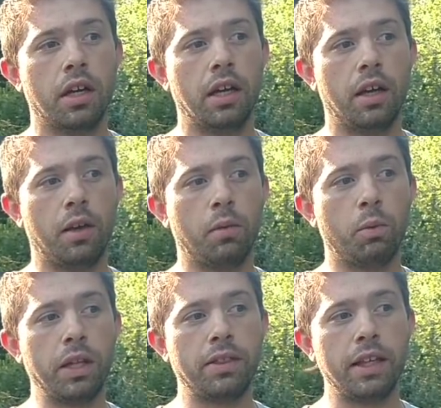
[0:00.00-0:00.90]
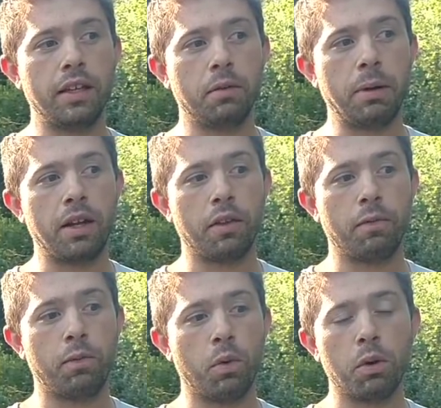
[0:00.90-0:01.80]
uh, within about a
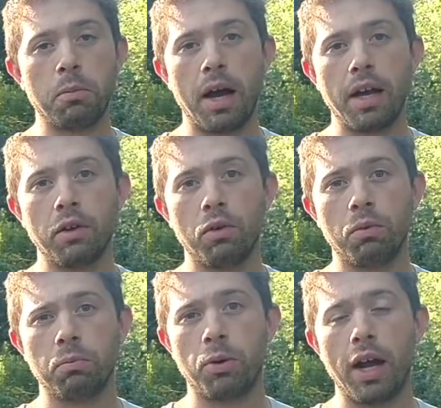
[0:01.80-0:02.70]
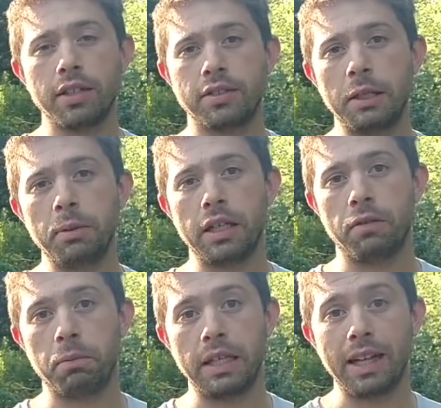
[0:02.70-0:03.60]
four mile proximity
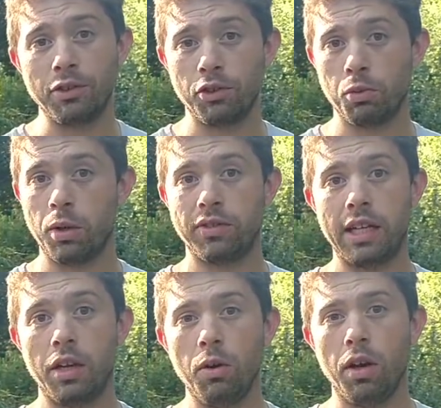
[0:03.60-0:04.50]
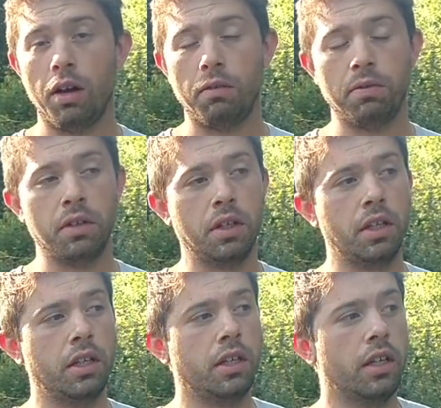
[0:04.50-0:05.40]
of me, and that's just the ones I know of.
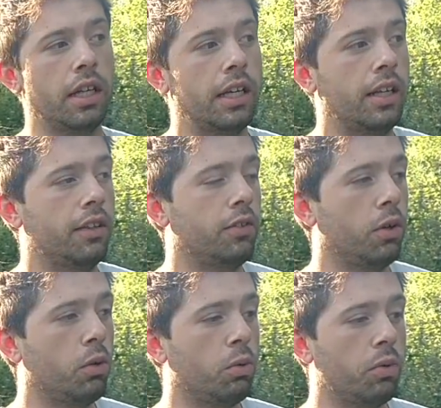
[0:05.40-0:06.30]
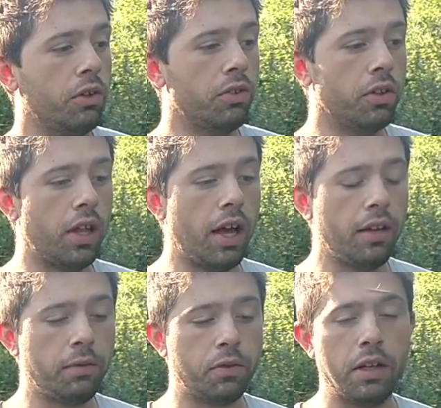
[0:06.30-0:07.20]
So there's a lot
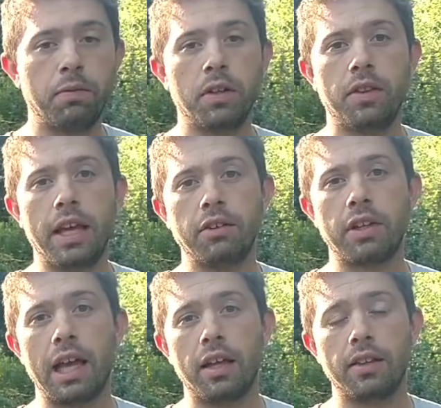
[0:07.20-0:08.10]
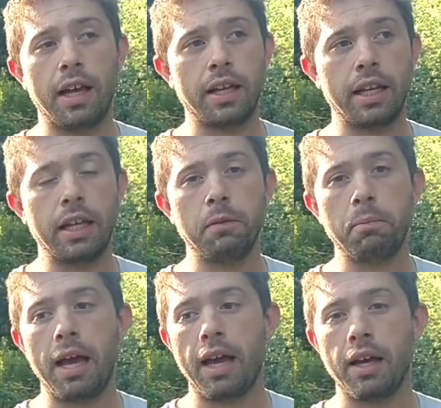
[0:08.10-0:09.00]
of different things that can
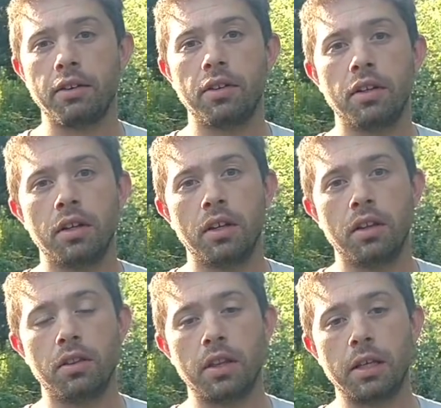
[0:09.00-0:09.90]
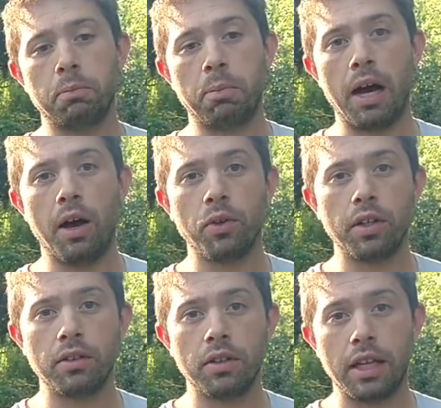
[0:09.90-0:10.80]
impact the
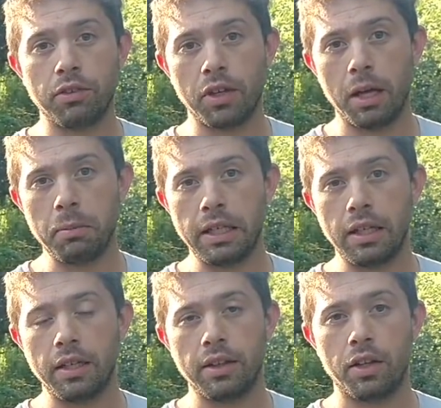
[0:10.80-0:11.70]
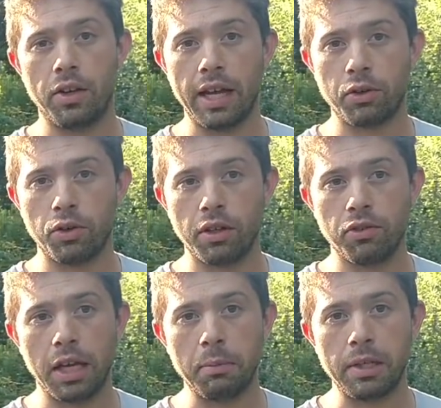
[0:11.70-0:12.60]
pollen that is coming in and the nectar that's
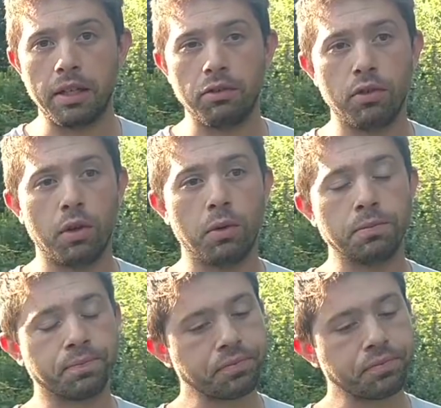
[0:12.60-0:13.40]
coming in. So